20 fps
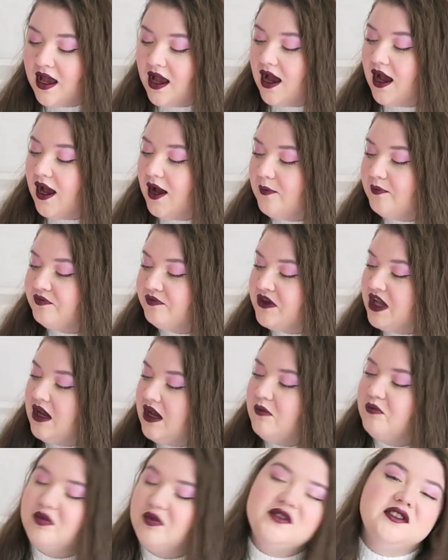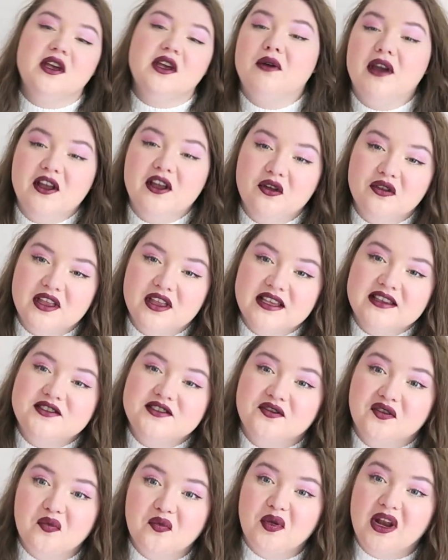Um, so I got this
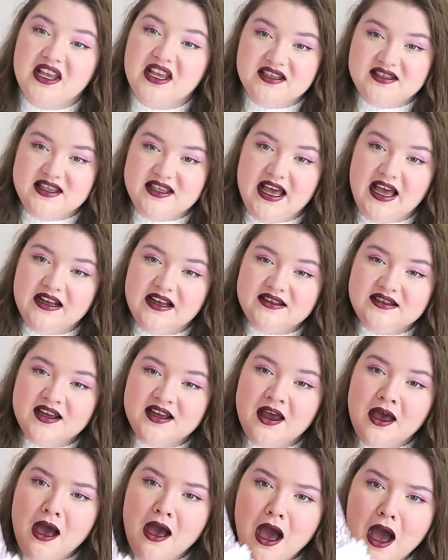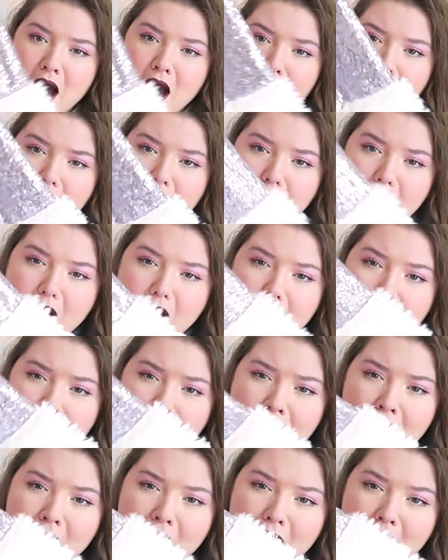to replace that.
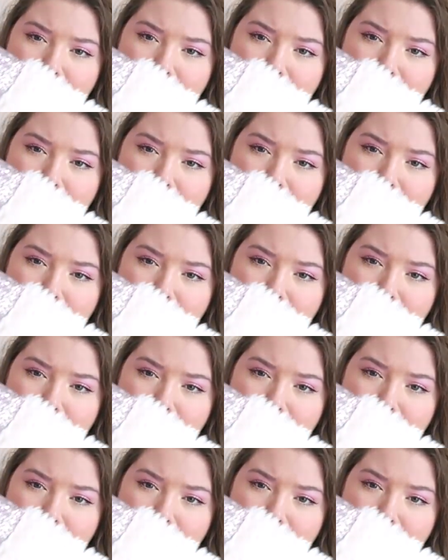Oh,